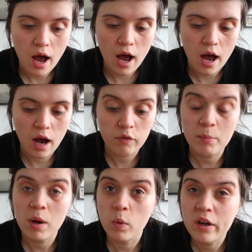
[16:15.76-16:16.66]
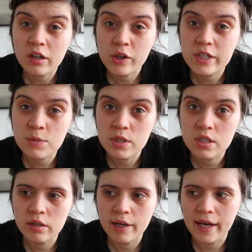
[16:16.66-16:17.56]
I've got my work Christmas
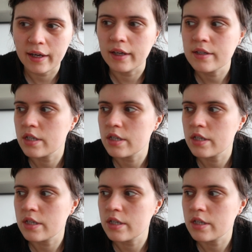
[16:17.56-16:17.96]
do later,